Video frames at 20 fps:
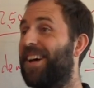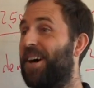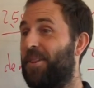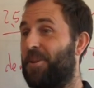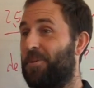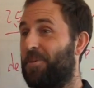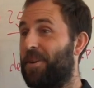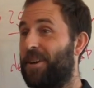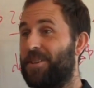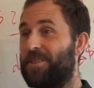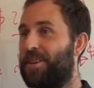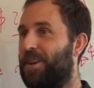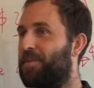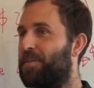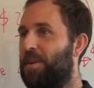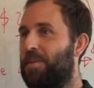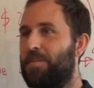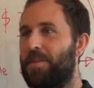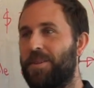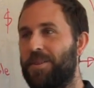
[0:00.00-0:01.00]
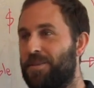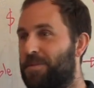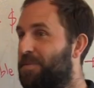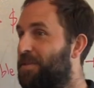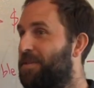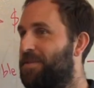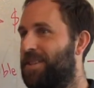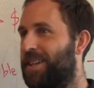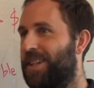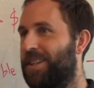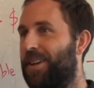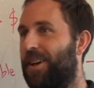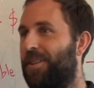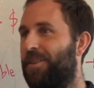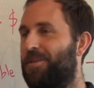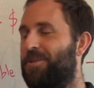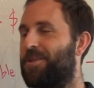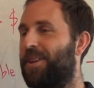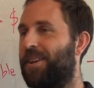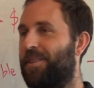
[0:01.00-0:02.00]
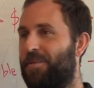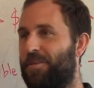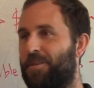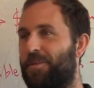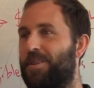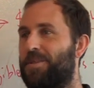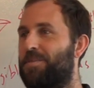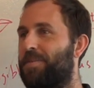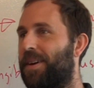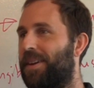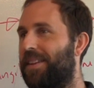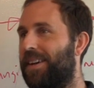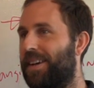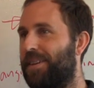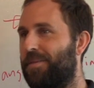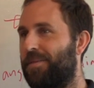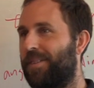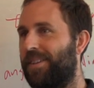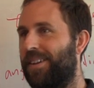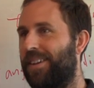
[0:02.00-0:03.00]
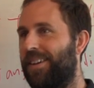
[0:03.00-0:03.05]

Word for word: Otherwise, I'm gonna be this fifteen dollar trainer for the rest of my life.